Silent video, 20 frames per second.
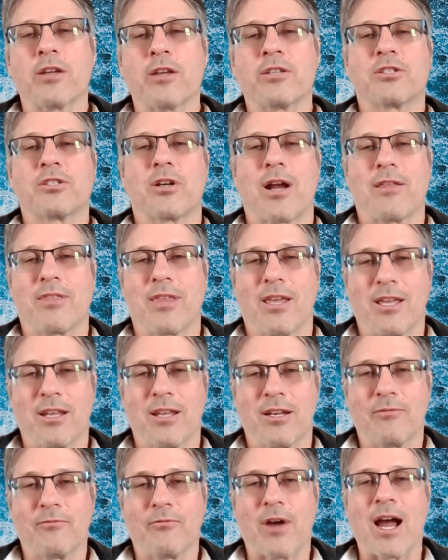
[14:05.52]
foster, I
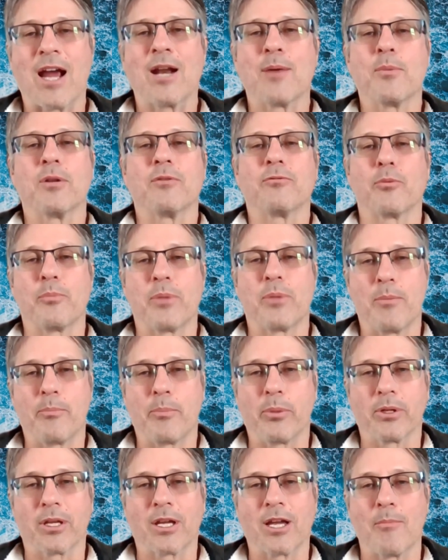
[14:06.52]
think, an environment for people